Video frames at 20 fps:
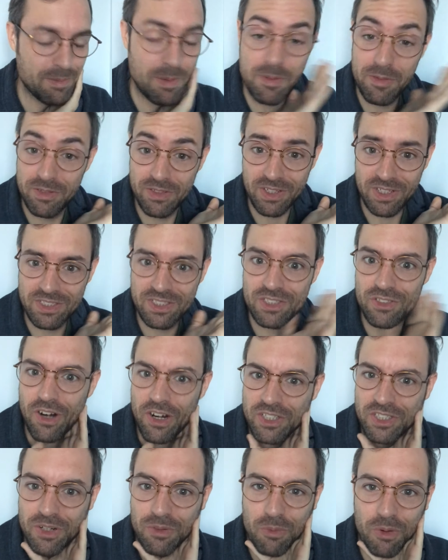Maybe he was a
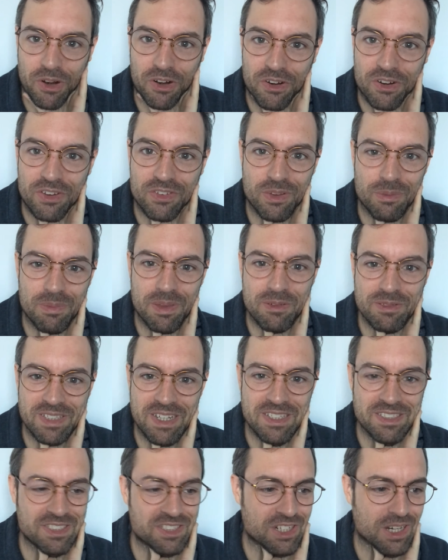construction worker or something. Was that
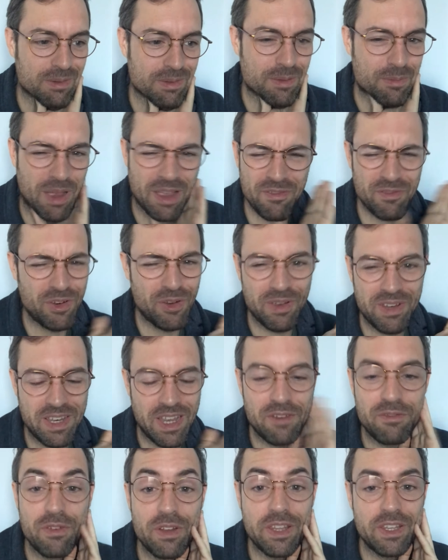his job? I have no idea. I
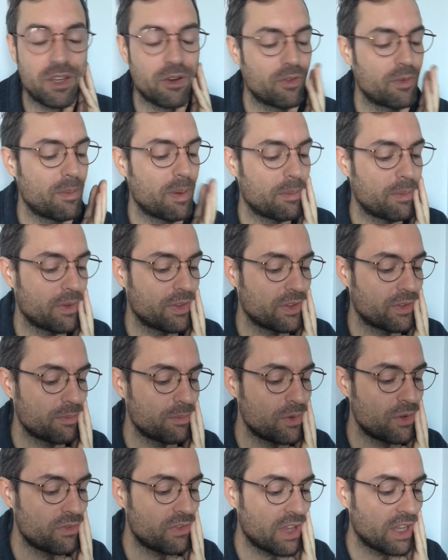really don't remember this
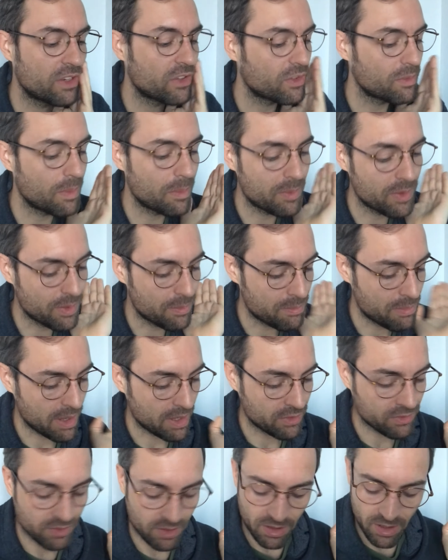movie. I just remember the
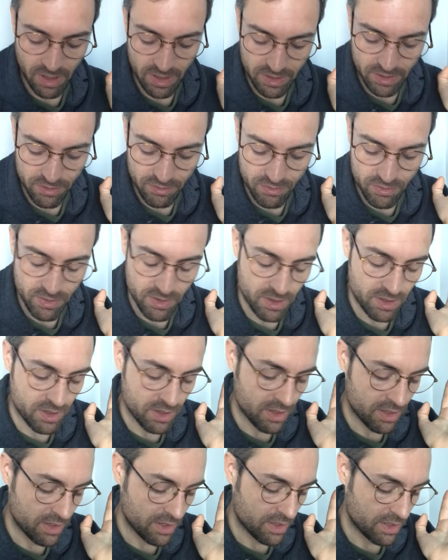basic kind of
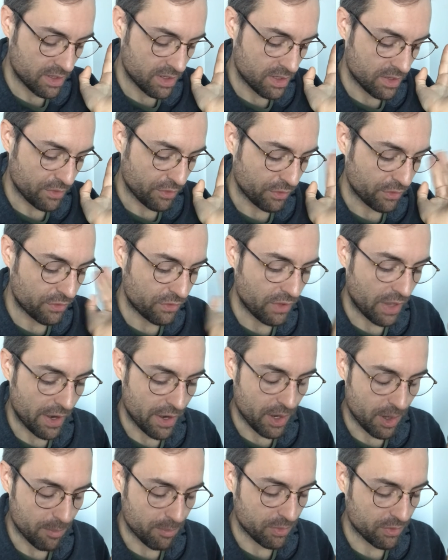
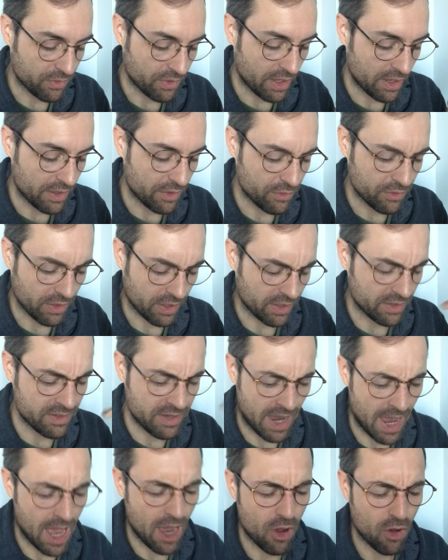setup is that it was a
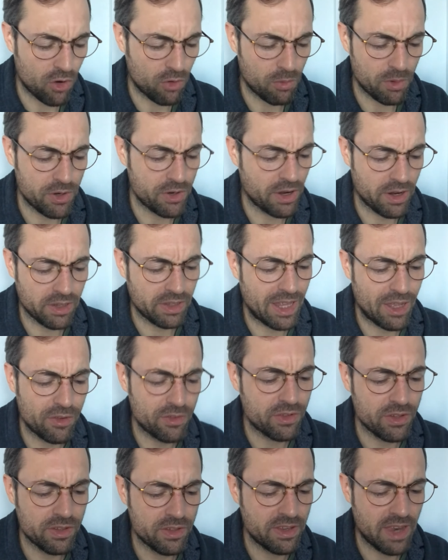town where you're not allowed
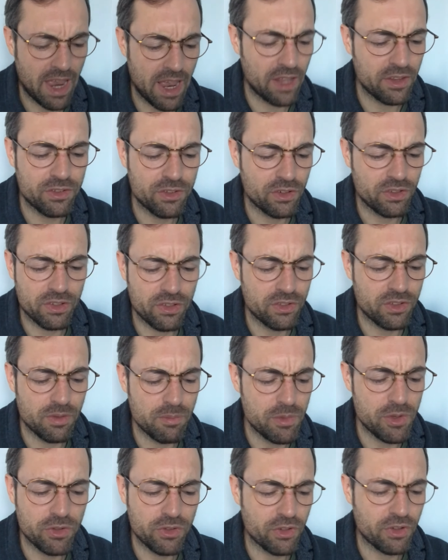to dance or listen to
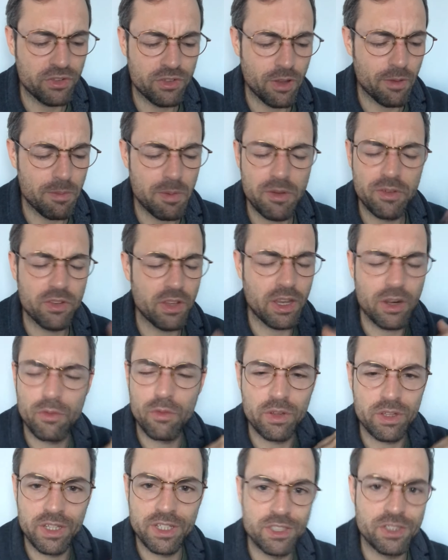music or something. Maybe there's a
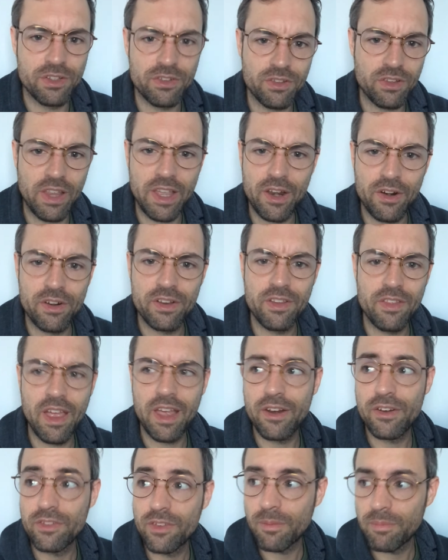religious layer to that
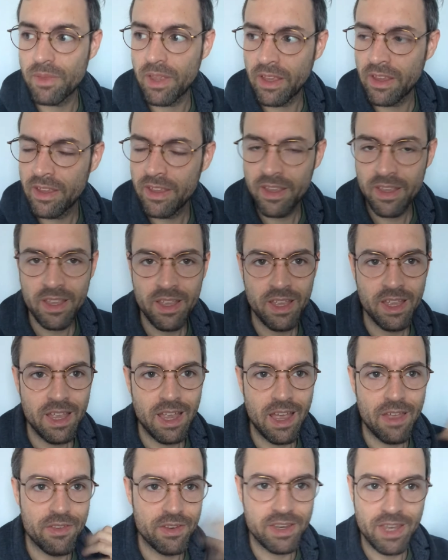or something. And
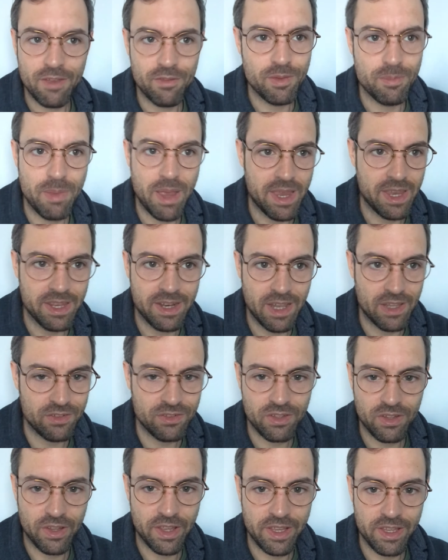then Kevin Bacon has
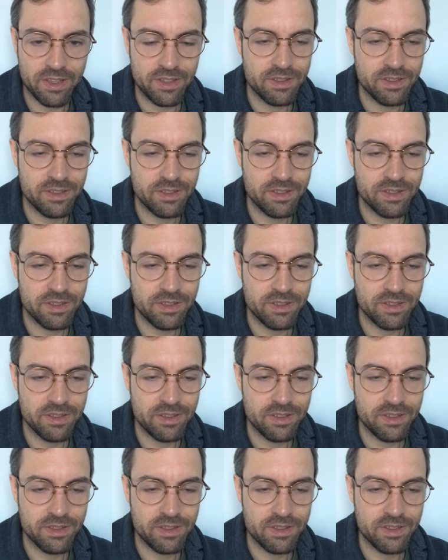to